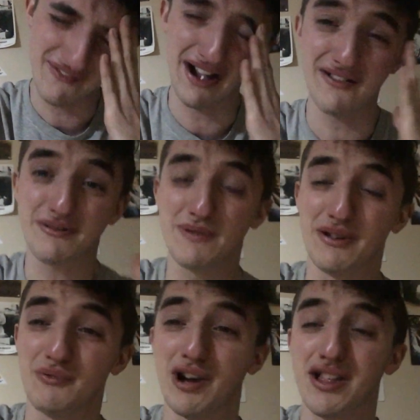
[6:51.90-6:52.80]
I was
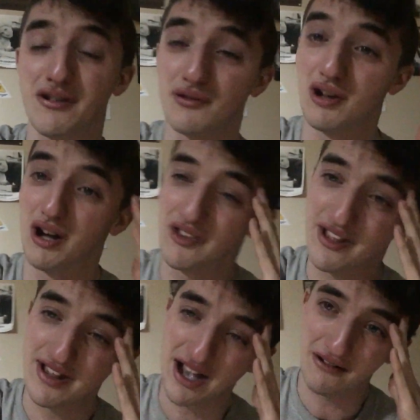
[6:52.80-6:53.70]
way too long in
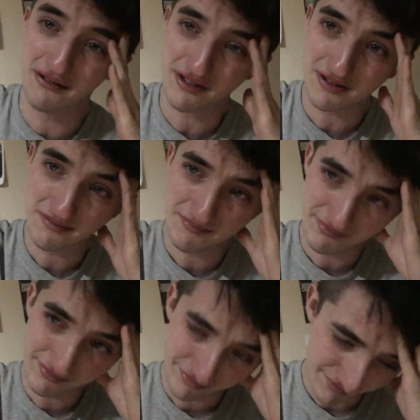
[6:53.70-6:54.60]
this house.
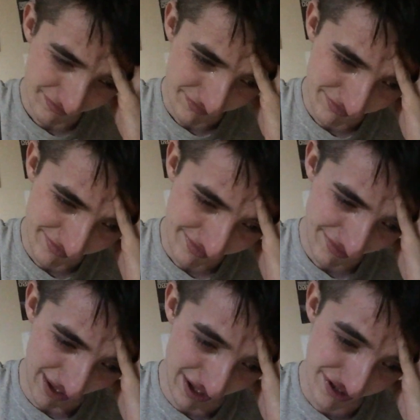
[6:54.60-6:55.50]

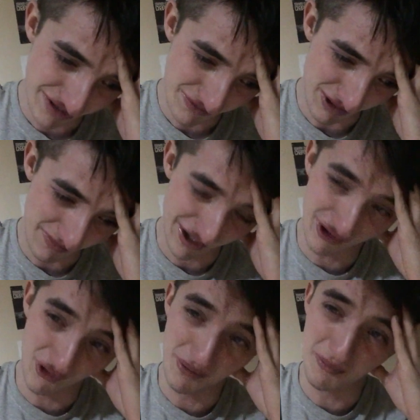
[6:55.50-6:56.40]
I just want to
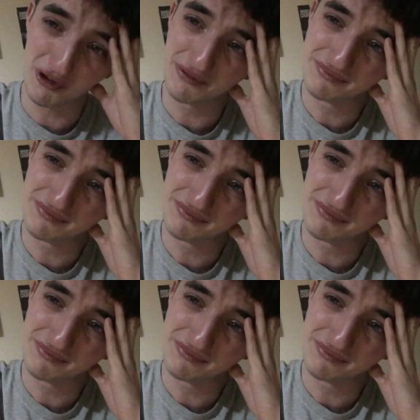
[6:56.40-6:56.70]
be normal.